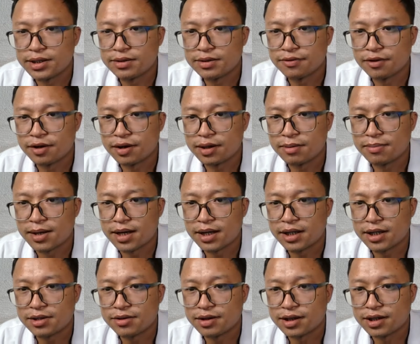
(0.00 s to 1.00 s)
for the
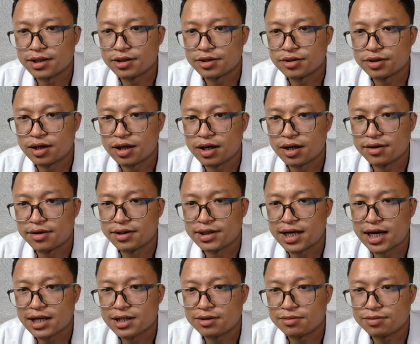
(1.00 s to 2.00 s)
market to get a
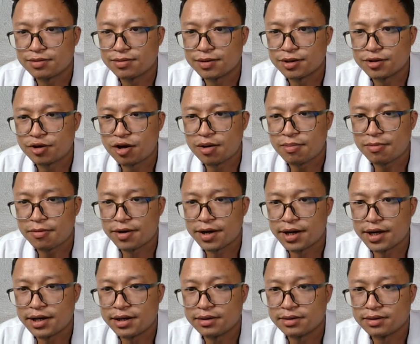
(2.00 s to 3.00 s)
rejection from the top, right?